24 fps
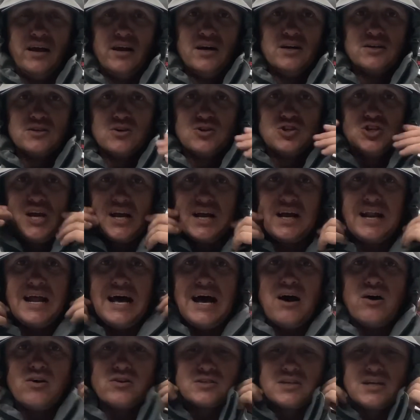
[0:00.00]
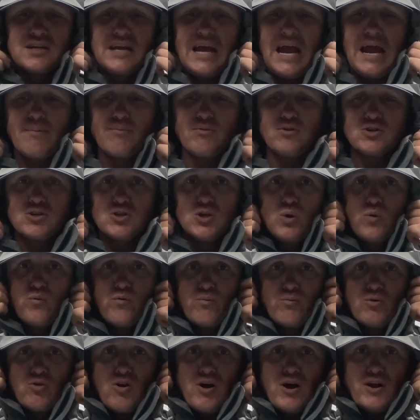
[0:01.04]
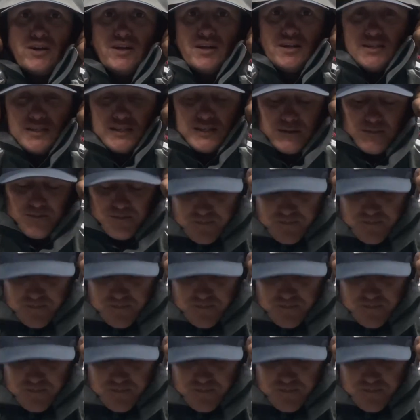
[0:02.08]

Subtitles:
So check it out. It's the Gambler suit from Grundens.